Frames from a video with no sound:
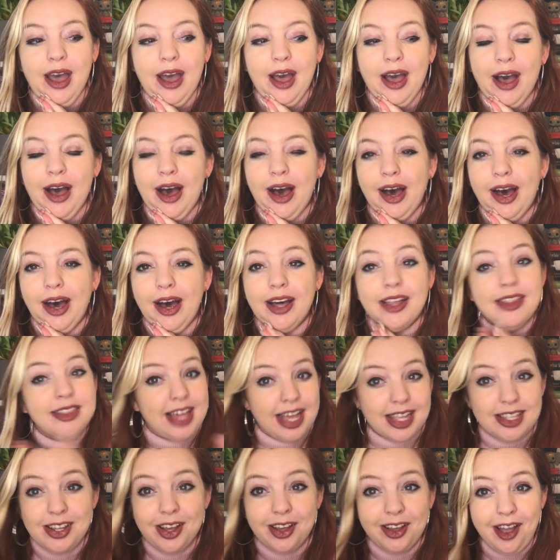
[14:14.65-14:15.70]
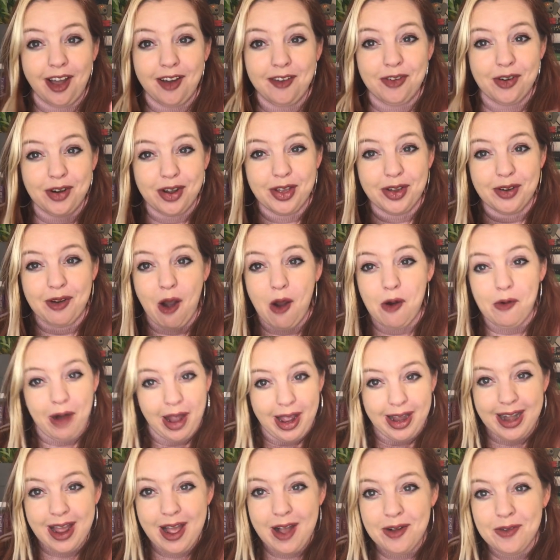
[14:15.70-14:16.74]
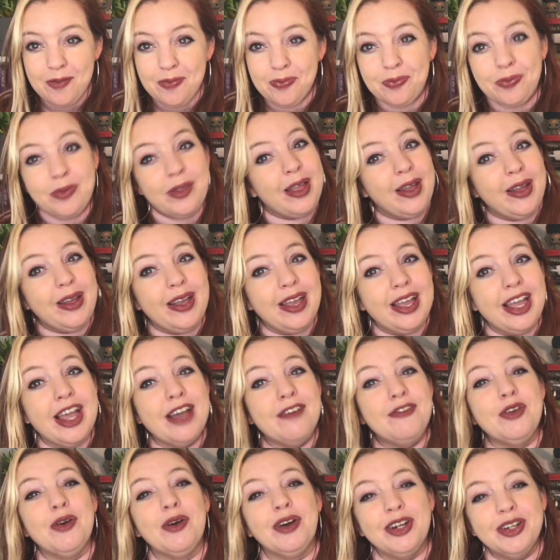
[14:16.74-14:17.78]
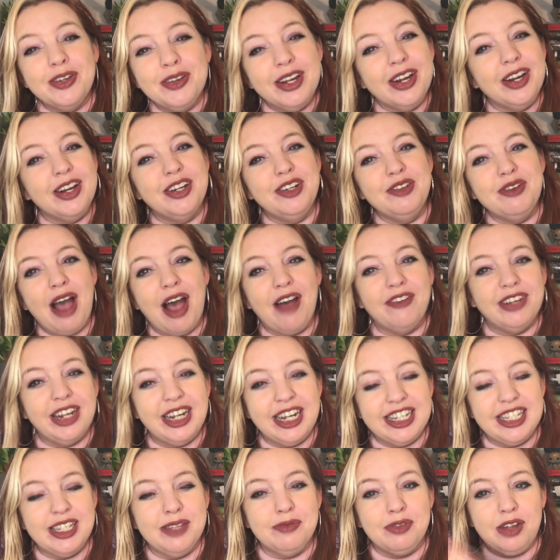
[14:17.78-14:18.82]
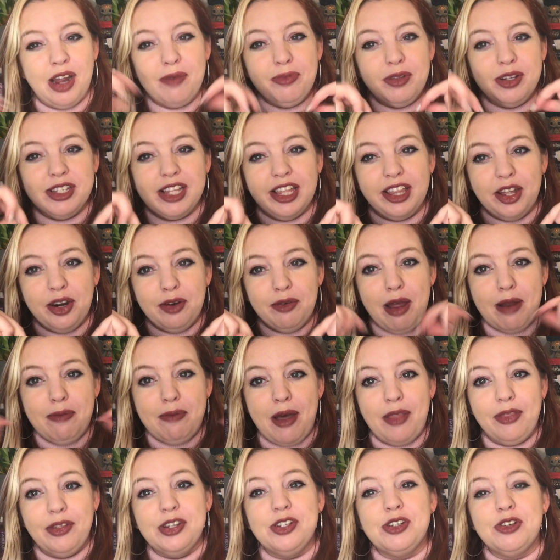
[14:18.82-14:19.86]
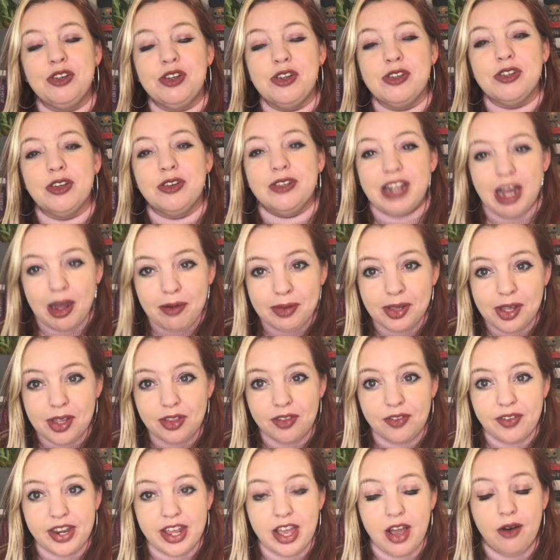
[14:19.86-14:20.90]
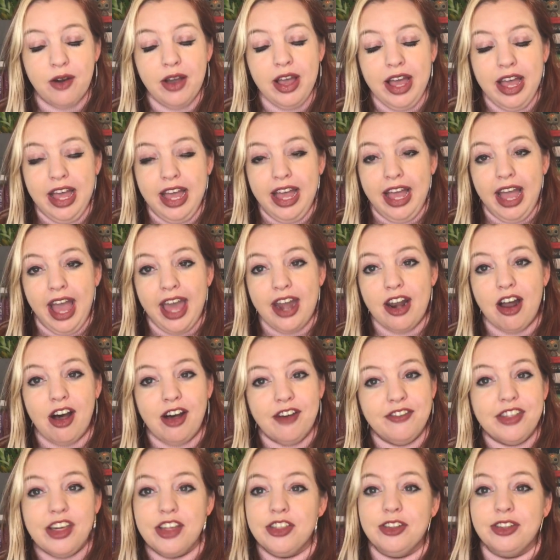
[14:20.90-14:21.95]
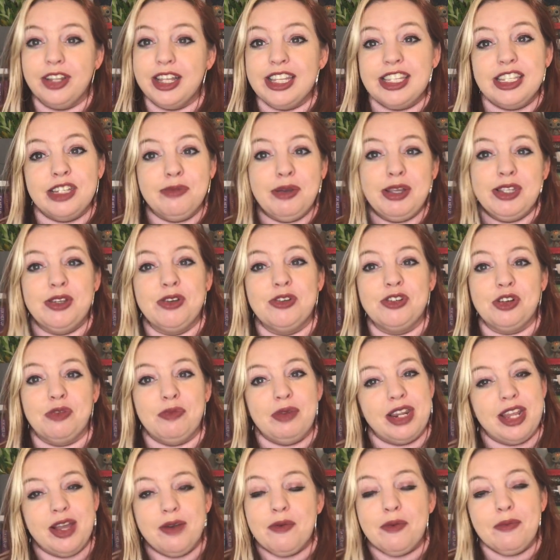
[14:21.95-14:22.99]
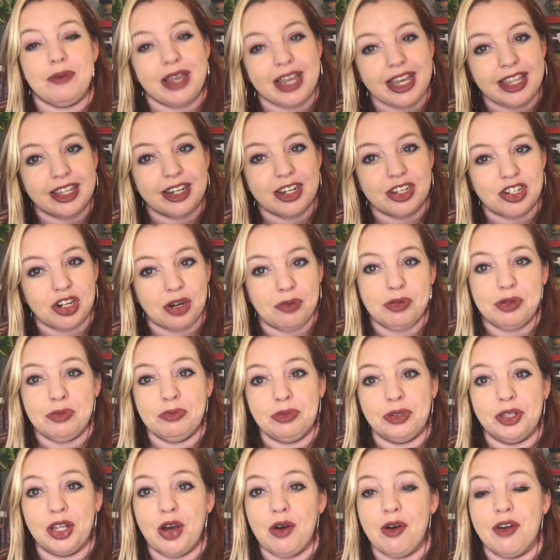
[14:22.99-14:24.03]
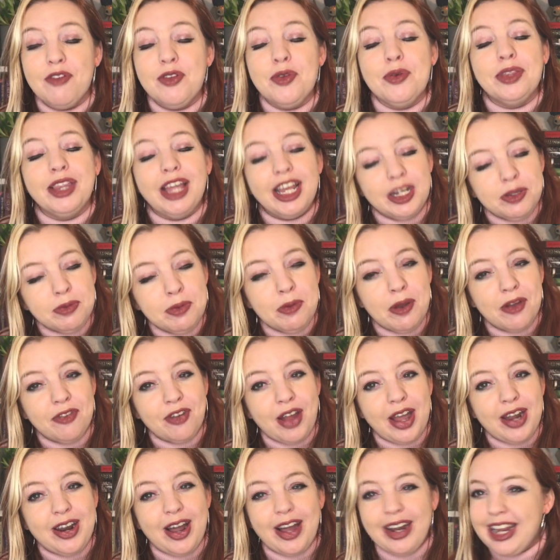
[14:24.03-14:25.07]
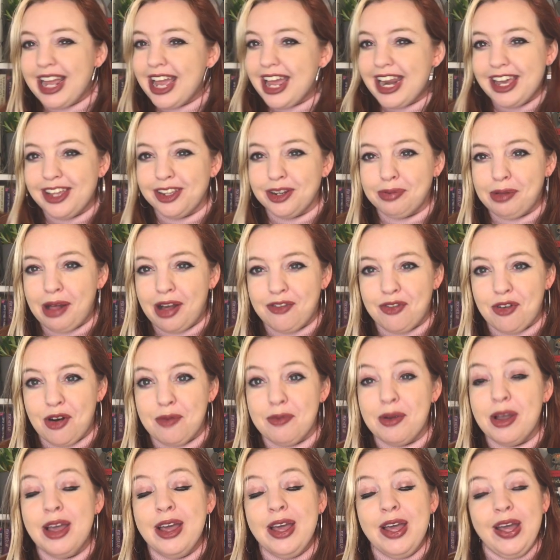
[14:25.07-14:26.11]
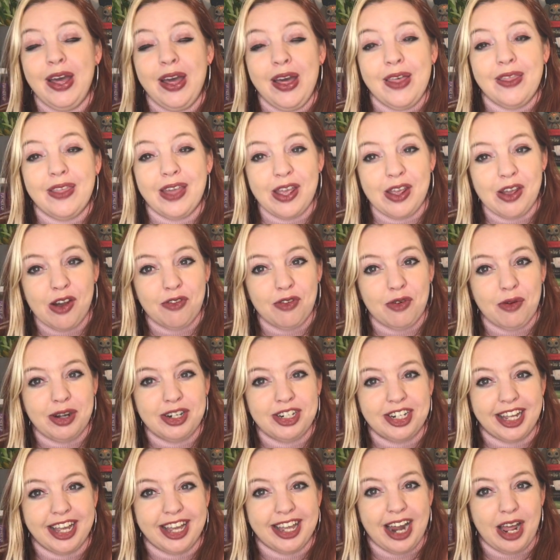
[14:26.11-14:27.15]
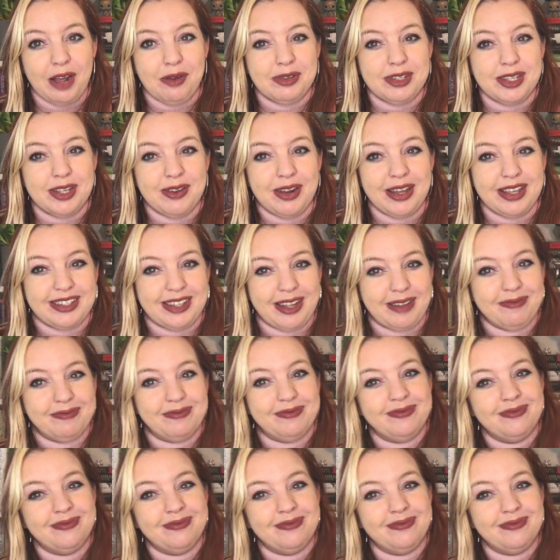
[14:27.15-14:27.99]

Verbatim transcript: Uh, that's all I got for you right now. If you are new here and you have not yet subscribed, there's a little red button that you can do so down below the video. And all of the other links to my social media will be in the description below if you would like to be my friend on any other platform. Thank you all for watching, and I will see you next time.